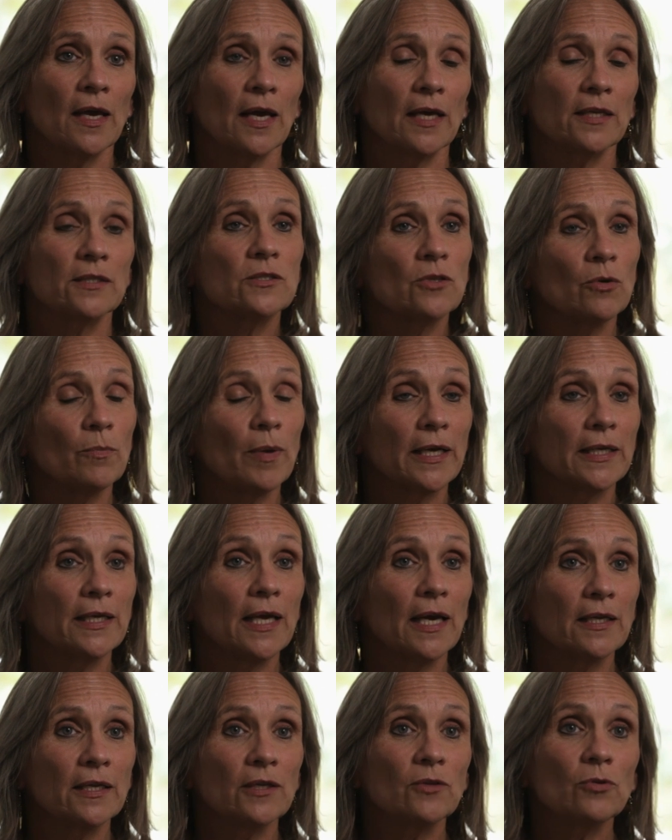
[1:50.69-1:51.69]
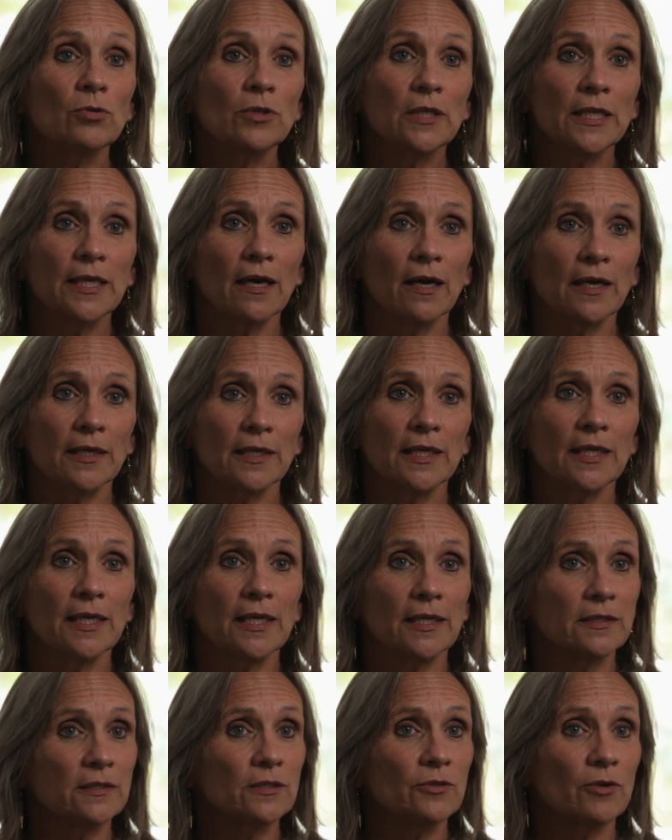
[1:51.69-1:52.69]
And so by getting Juliana
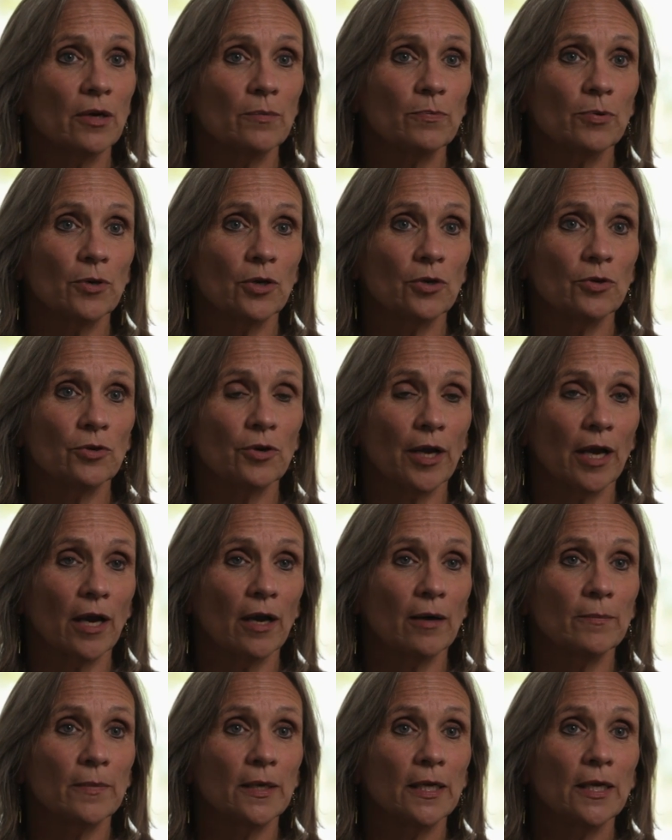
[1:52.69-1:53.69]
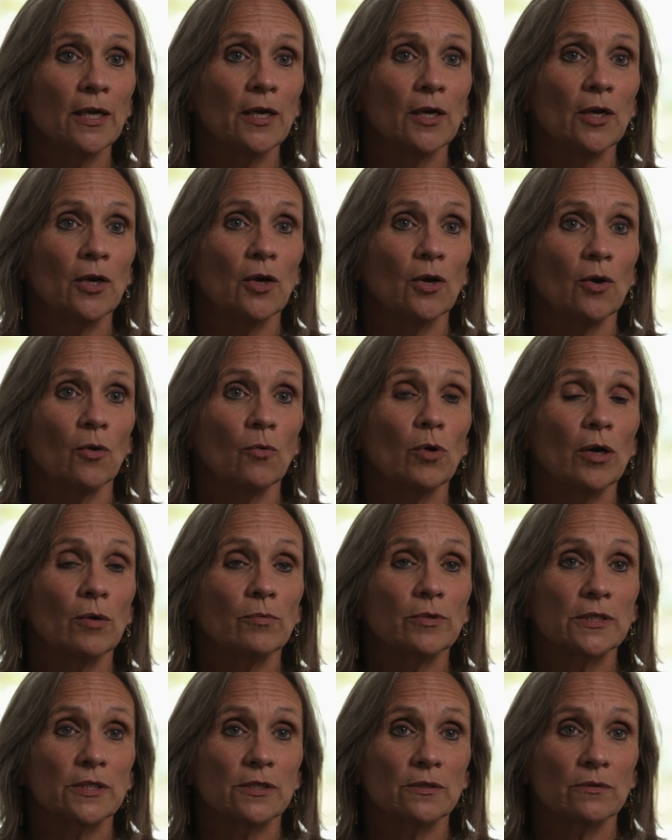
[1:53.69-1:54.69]
into our program, what
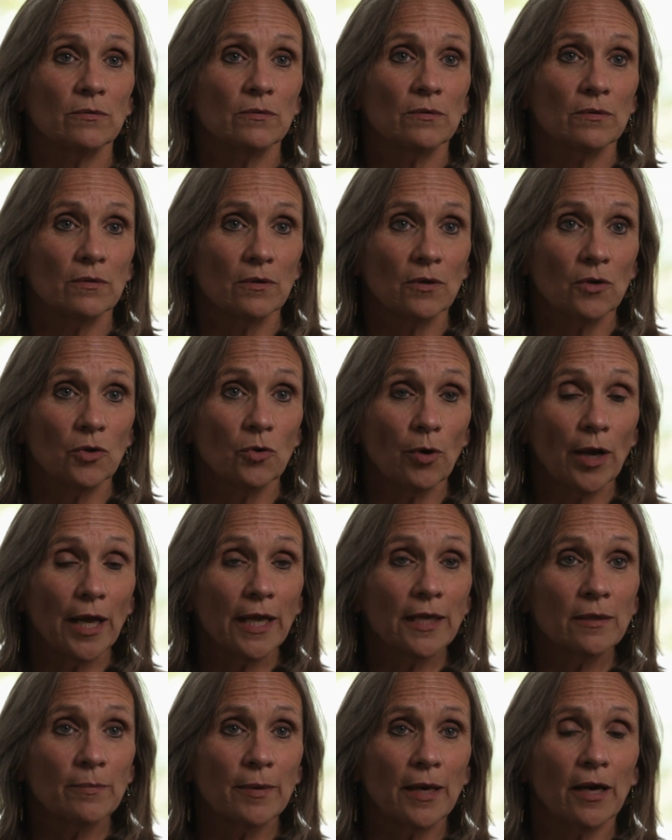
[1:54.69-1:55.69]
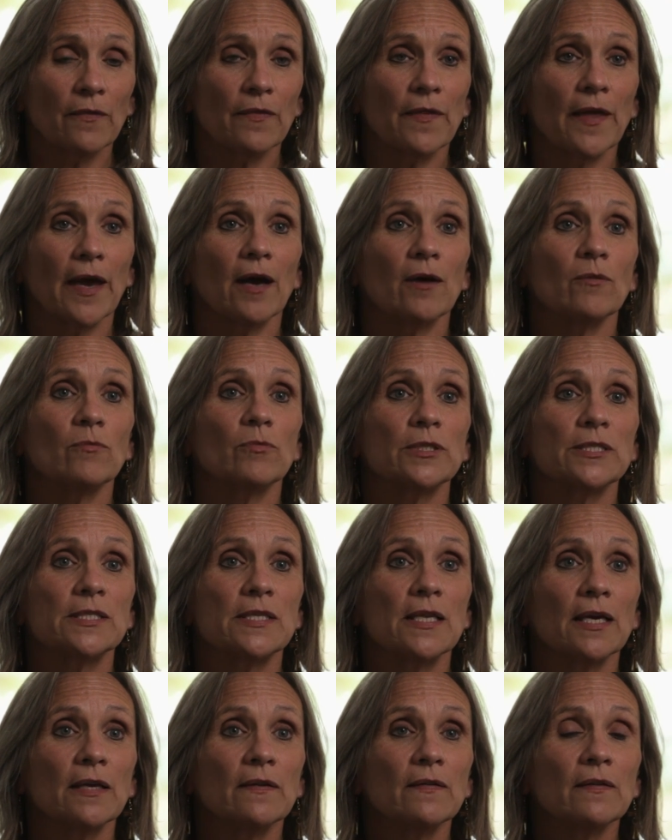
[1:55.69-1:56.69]
was great about that was
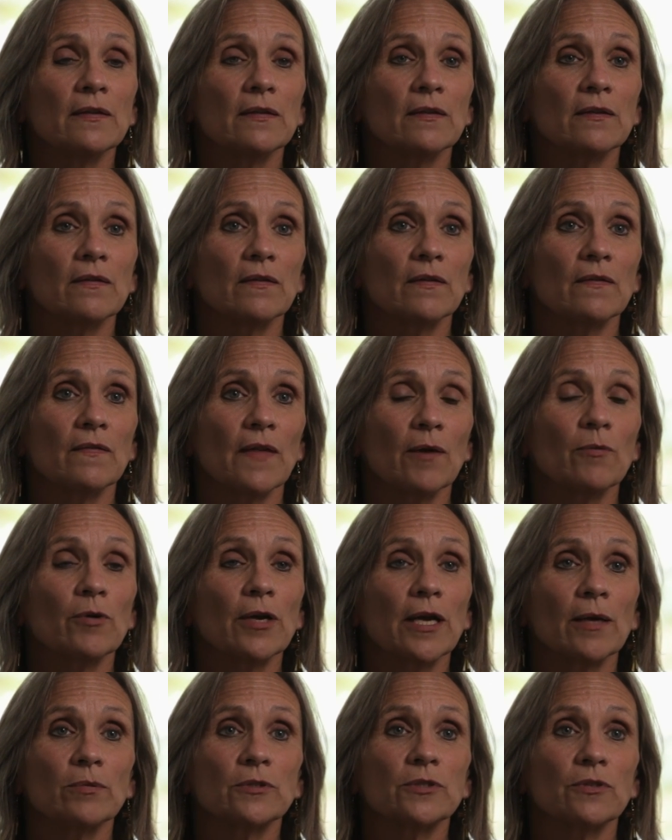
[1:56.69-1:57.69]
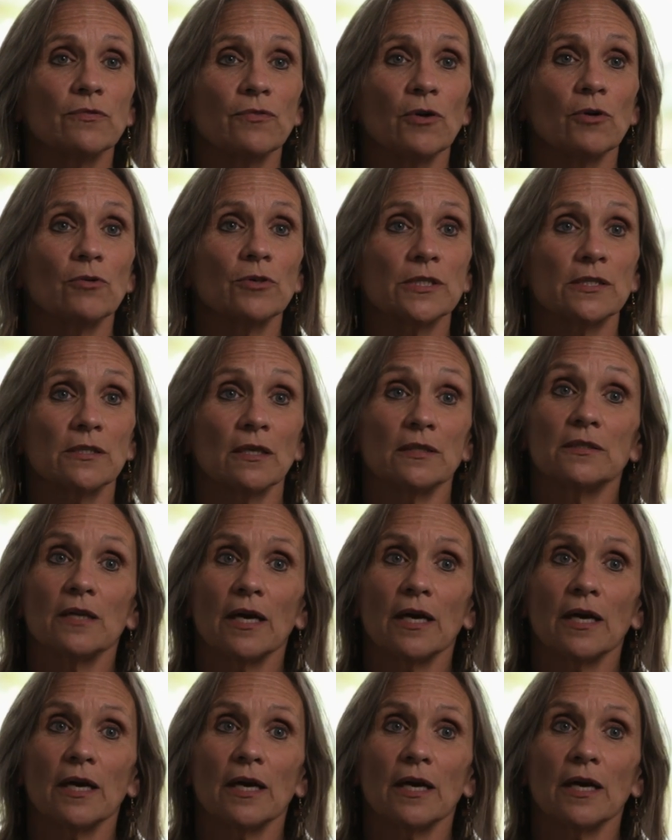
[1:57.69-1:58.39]
then they were able to focus on